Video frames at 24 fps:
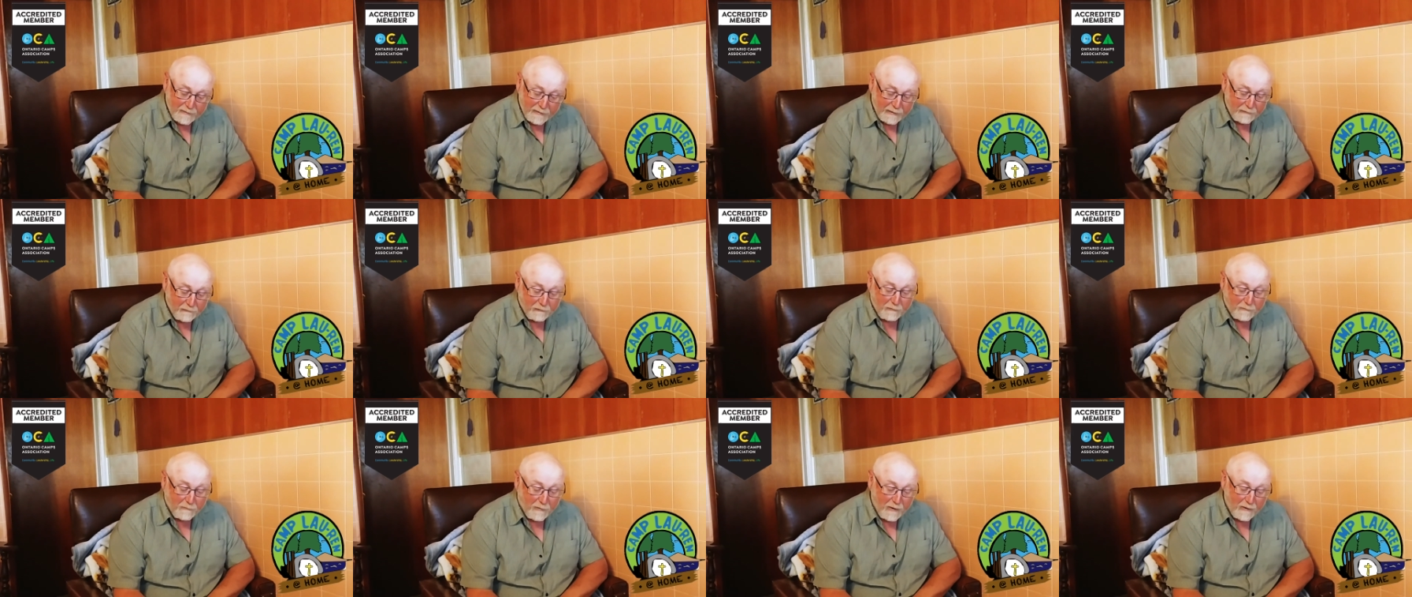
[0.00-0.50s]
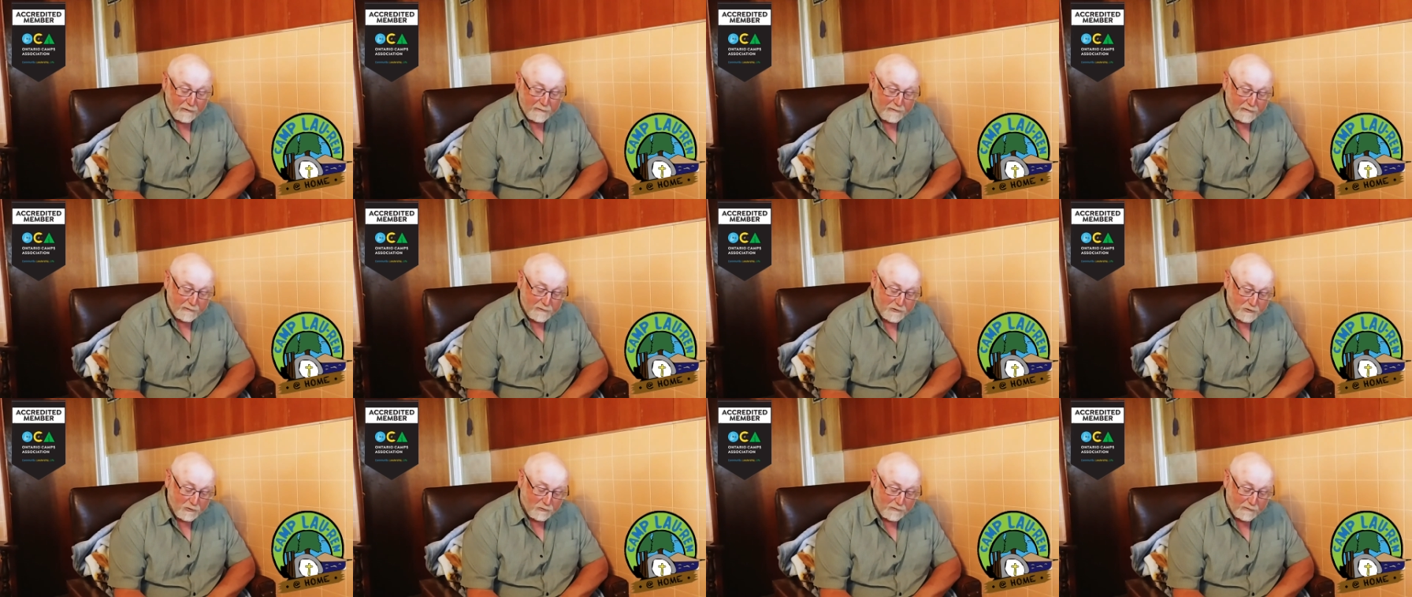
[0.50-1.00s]
He remarked
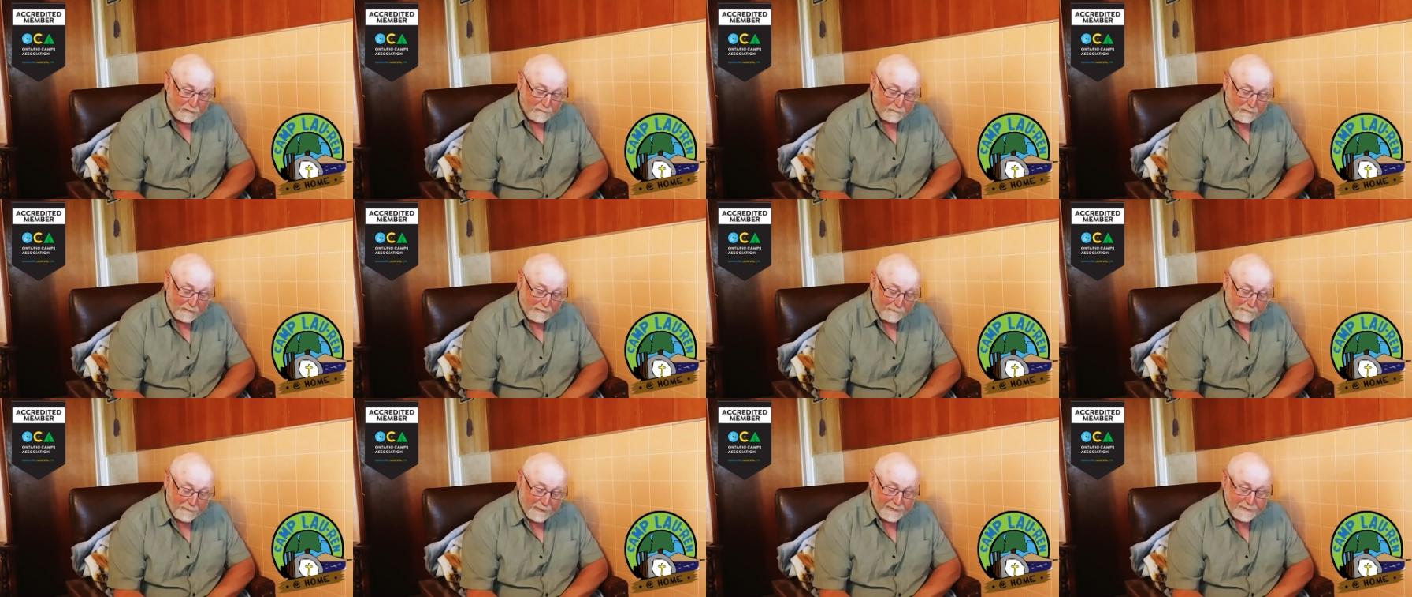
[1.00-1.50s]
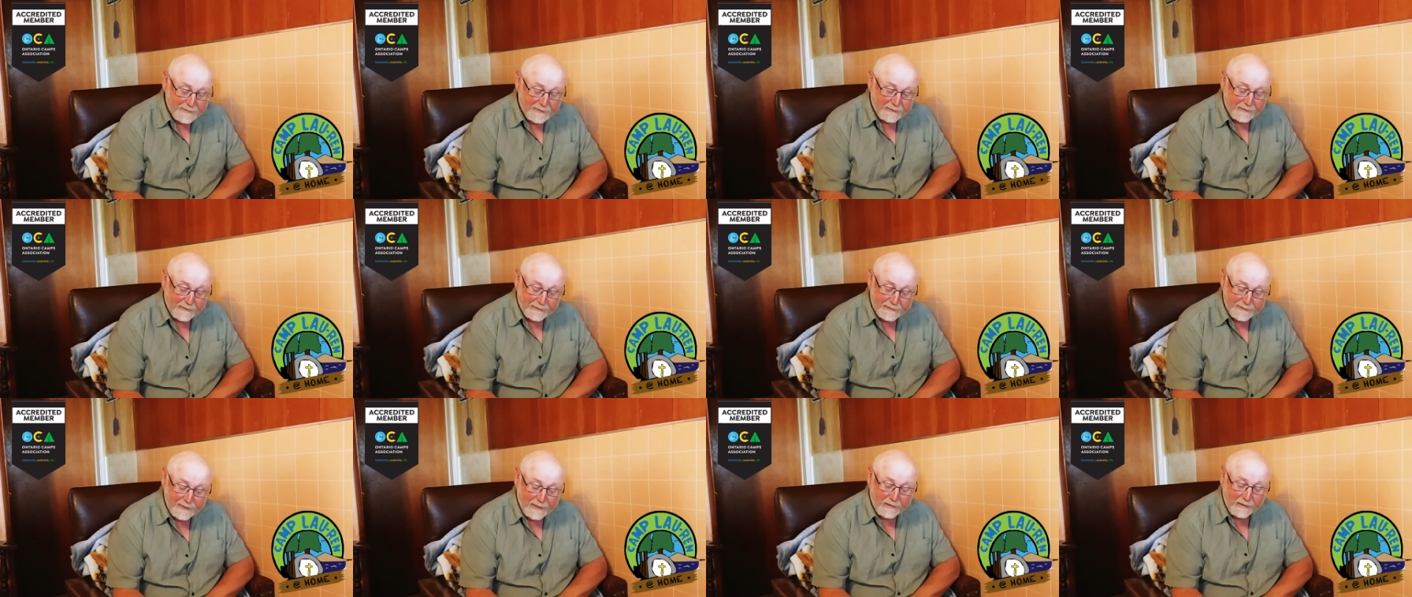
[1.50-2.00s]
that Jonah lamented
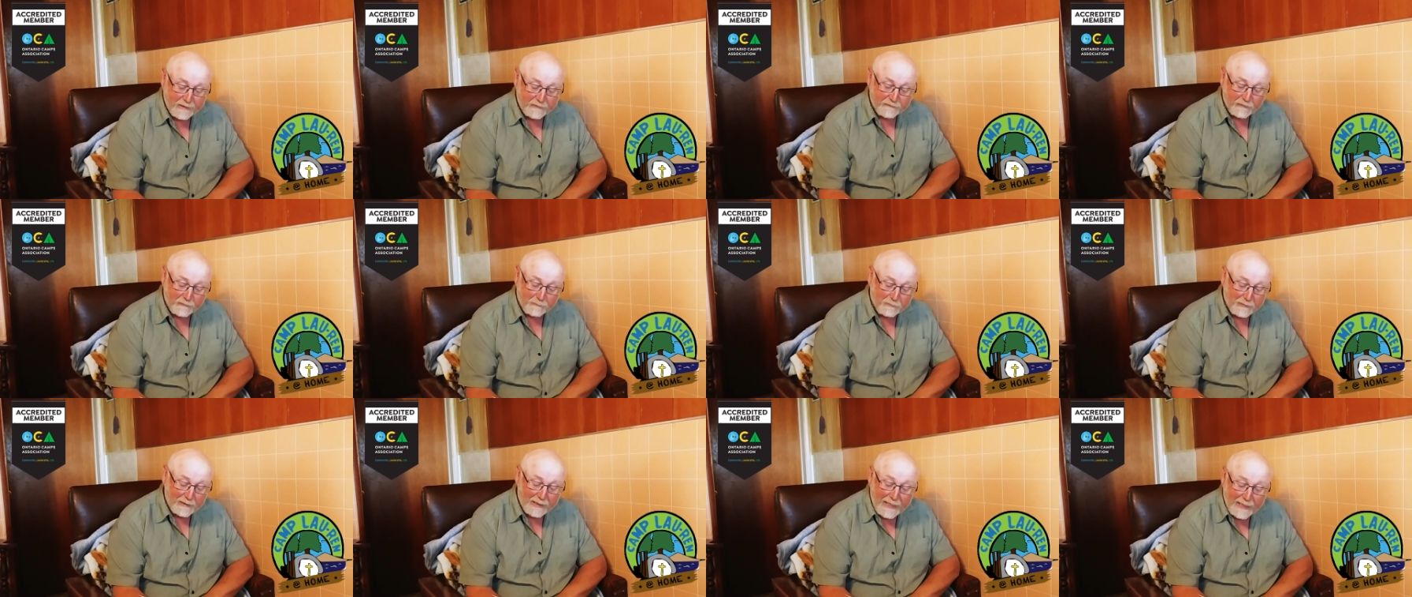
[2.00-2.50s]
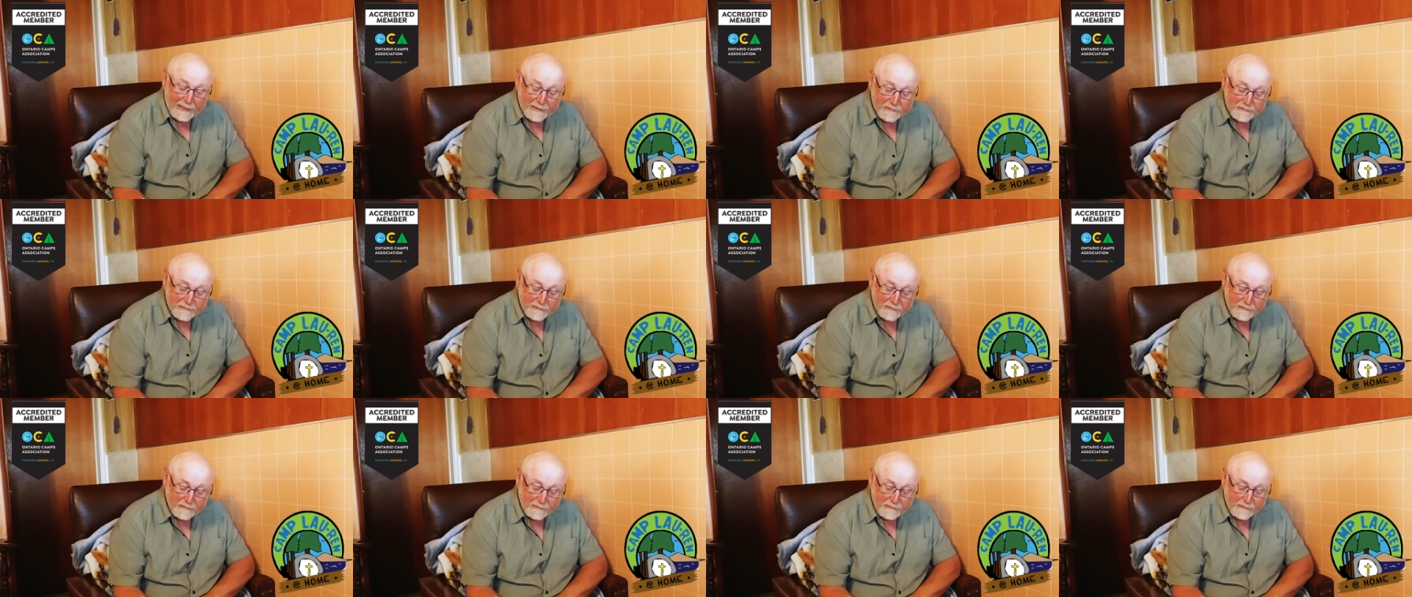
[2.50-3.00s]
the death of a plant